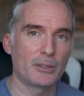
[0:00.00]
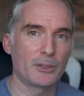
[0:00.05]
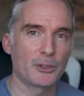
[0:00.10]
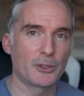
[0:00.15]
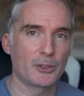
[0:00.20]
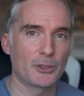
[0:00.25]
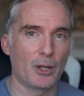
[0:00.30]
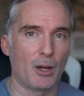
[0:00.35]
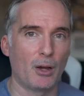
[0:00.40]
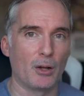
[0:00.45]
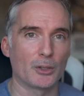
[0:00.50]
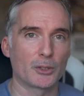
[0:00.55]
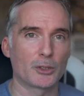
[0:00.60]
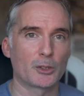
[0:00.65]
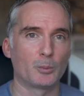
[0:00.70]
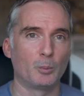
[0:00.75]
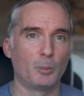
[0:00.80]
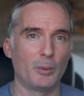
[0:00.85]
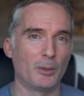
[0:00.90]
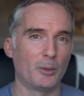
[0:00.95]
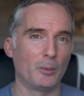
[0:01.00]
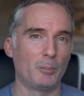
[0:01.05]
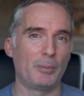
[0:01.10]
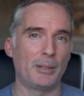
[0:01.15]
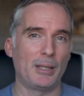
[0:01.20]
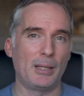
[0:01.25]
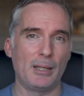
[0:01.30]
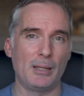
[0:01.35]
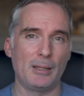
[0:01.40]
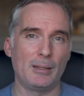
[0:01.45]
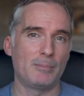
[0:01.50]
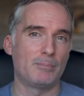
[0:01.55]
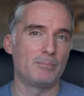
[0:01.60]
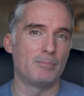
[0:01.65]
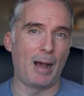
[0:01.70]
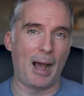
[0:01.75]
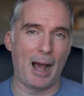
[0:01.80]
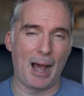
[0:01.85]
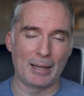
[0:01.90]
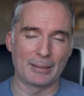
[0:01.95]
of the shots will be
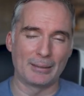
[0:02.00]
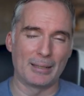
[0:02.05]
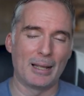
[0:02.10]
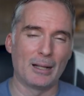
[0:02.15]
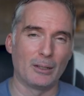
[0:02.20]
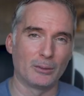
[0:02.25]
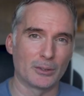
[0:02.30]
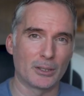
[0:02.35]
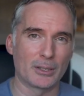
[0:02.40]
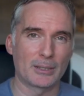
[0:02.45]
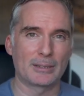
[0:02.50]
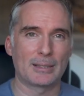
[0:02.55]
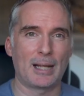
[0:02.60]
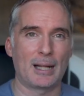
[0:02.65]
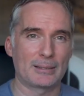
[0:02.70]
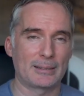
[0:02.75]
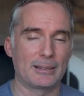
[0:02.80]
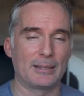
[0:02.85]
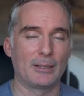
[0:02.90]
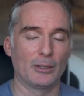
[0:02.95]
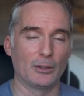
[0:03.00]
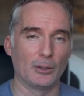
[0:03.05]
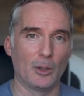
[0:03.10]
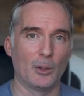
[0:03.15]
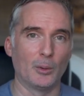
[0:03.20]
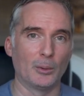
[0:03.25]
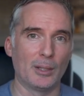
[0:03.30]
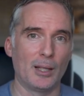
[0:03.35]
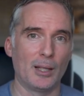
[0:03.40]
handheld as static at low